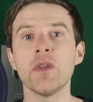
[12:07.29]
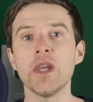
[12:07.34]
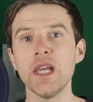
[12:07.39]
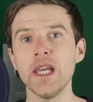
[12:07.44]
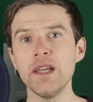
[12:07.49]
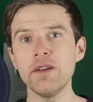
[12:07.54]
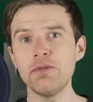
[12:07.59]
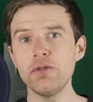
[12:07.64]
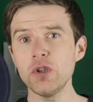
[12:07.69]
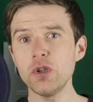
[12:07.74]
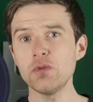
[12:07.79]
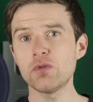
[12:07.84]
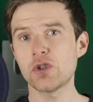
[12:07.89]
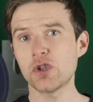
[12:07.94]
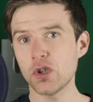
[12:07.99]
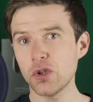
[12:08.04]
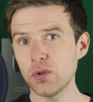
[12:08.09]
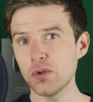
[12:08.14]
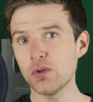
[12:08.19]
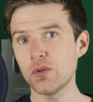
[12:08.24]
If you
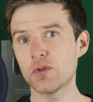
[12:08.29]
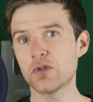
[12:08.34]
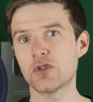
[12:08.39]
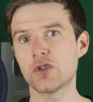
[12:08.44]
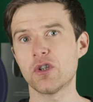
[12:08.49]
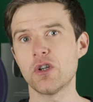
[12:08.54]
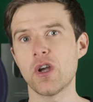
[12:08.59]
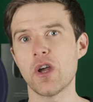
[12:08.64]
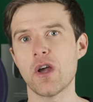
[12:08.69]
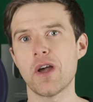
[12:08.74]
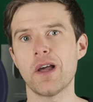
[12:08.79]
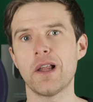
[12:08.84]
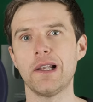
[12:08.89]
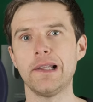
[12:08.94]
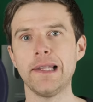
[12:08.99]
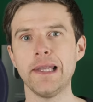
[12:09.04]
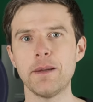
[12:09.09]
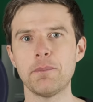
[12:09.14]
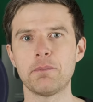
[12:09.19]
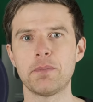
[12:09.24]
choose to
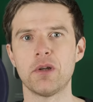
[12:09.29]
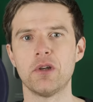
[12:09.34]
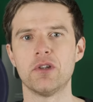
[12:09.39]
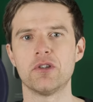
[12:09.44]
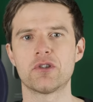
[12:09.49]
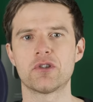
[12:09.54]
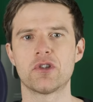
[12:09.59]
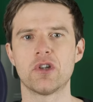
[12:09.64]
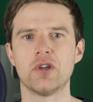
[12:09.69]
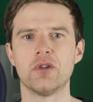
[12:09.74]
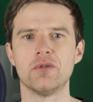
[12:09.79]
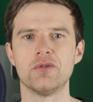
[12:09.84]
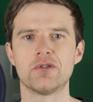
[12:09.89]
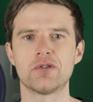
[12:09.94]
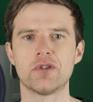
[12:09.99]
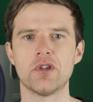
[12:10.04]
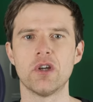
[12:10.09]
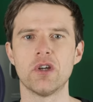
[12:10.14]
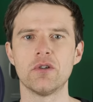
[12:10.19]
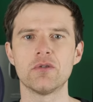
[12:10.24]
lip purse
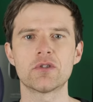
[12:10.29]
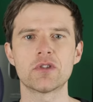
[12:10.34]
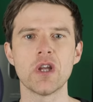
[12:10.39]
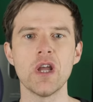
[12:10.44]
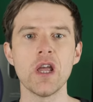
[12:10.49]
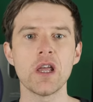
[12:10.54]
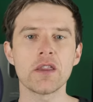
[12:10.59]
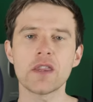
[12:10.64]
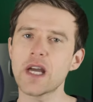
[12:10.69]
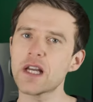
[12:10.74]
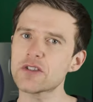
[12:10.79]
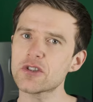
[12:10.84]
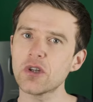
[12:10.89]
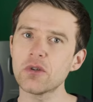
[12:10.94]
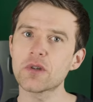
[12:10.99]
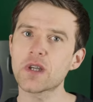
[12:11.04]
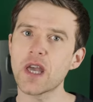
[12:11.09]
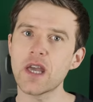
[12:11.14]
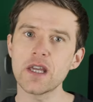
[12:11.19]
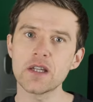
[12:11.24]
those notes, that's
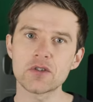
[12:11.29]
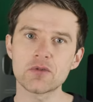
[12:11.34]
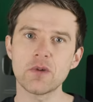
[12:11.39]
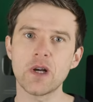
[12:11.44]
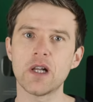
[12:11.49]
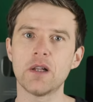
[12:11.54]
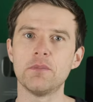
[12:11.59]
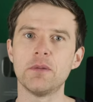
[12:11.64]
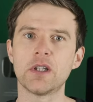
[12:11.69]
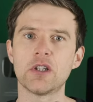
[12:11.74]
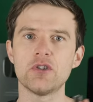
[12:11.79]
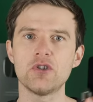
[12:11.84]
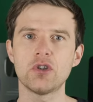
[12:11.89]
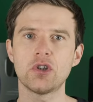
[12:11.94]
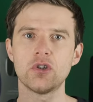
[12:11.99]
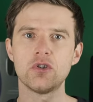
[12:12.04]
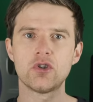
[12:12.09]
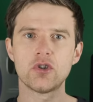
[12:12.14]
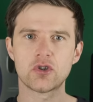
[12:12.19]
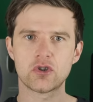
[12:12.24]
okay as well, because you
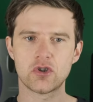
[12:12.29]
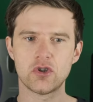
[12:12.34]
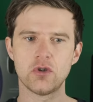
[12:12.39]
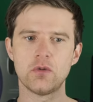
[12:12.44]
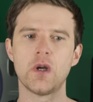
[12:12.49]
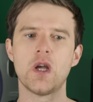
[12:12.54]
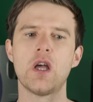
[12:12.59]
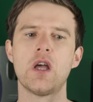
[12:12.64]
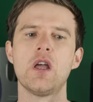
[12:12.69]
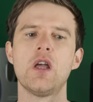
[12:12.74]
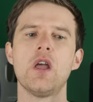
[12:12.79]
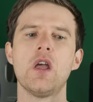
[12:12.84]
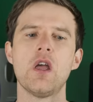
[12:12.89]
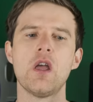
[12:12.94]
can just do a